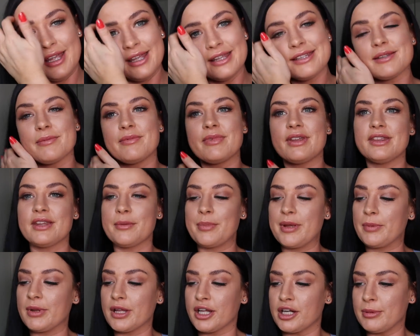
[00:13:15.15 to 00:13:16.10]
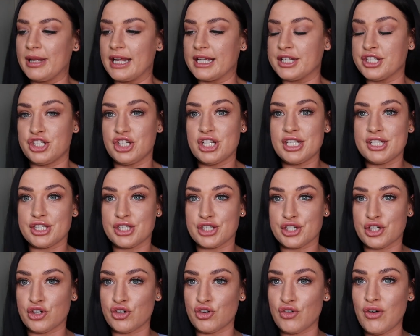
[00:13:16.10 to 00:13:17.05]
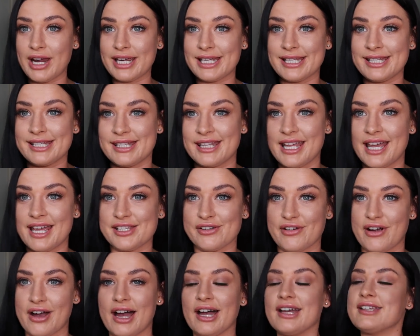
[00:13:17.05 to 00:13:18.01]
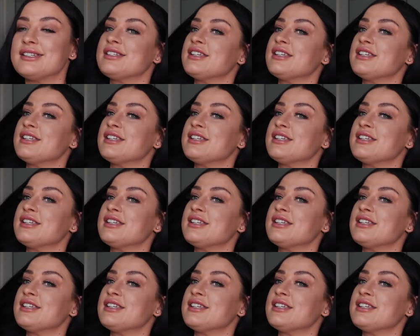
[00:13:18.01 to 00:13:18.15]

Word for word: something that people are going to be like, Jesus Christ, there's her ass.